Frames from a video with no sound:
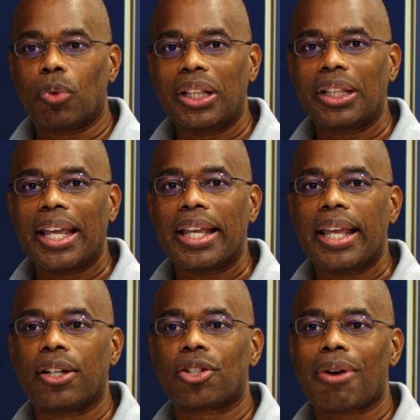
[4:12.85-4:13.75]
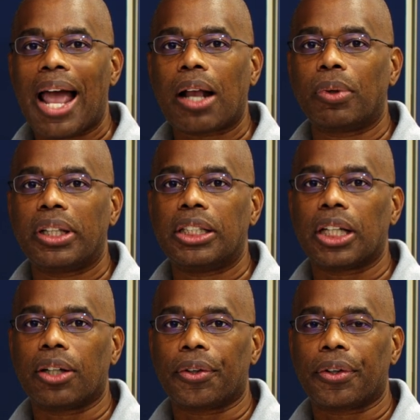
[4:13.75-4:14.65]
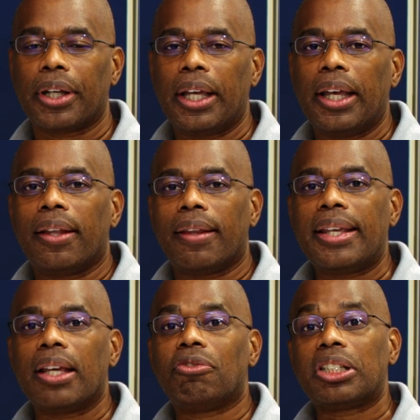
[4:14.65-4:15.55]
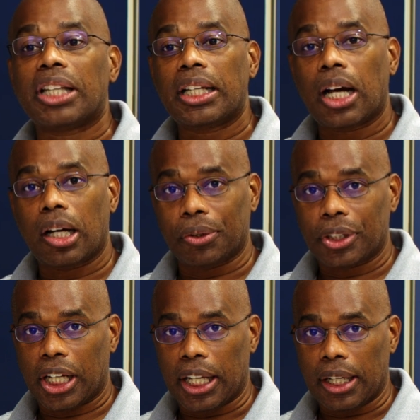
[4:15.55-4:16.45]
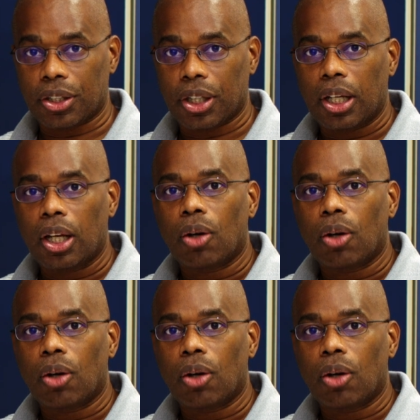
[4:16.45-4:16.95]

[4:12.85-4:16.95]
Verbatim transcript: when they interact with each other, they give us a color change.